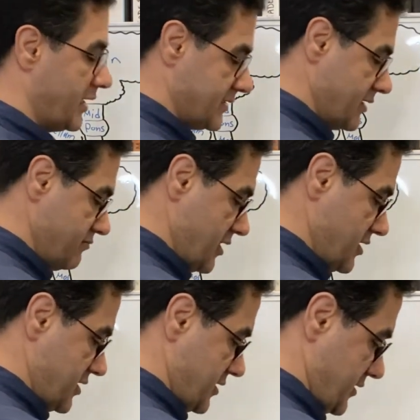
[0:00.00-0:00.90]
as I
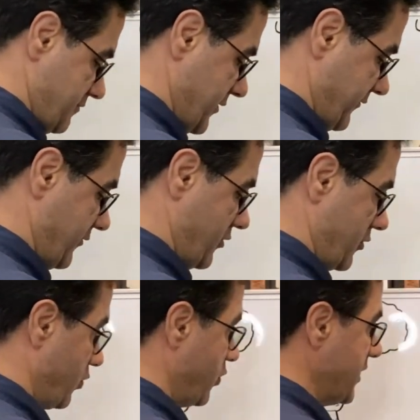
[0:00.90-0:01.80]
mentioned before,
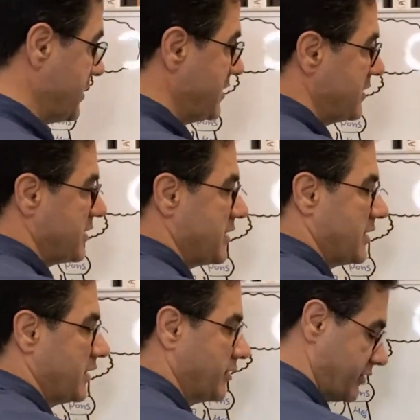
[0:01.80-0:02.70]
within
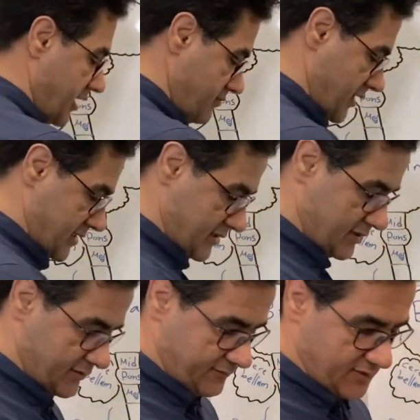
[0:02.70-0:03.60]
the gray
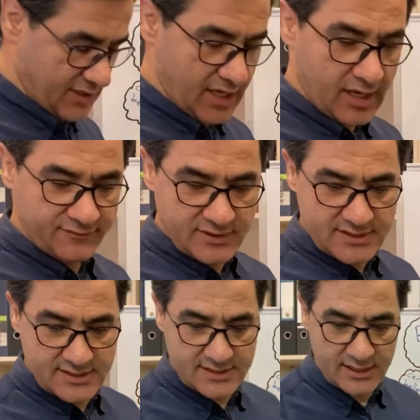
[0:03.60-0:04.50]
matter we have the
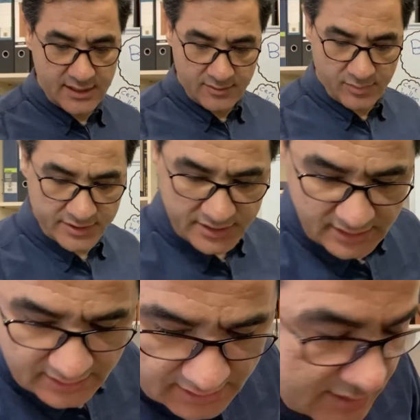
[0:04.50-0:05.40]
cell
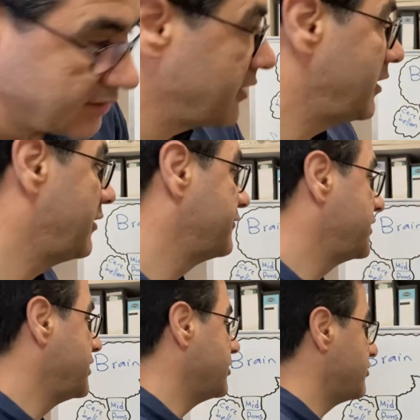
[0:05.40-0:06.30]
body of the
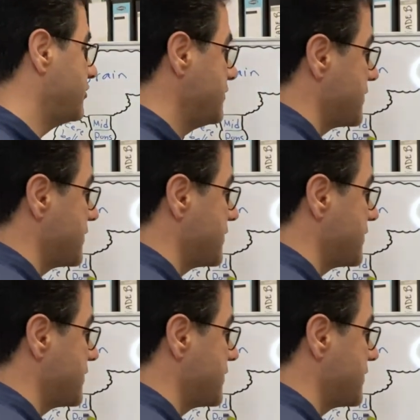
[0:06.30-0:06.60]
neurons.